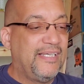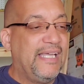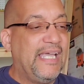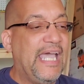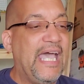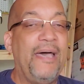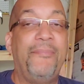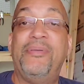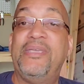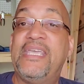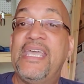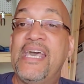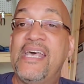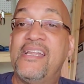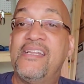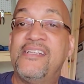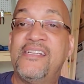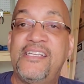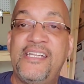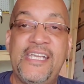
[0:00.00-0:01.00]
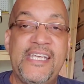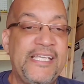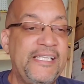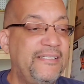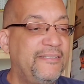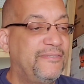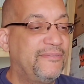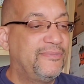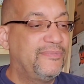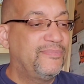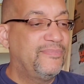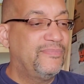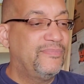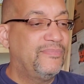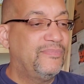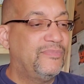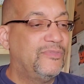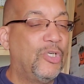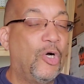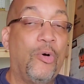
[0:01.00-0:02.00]
Happy Canada Day.
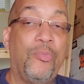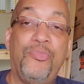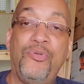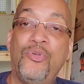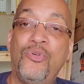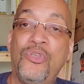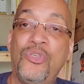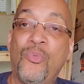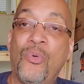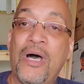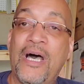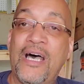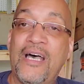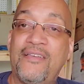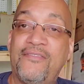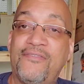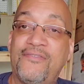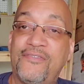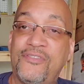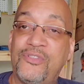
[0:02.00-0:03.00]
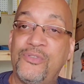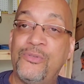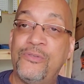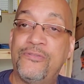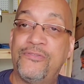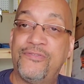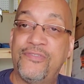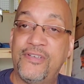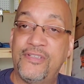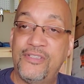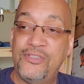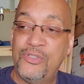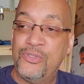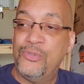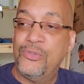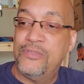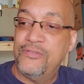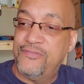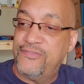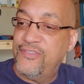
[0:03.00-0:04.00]
Hope you and your wife
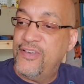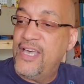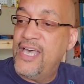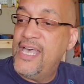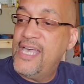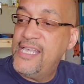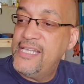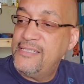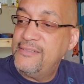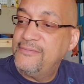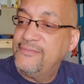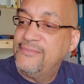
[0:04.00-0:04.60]
doing fine.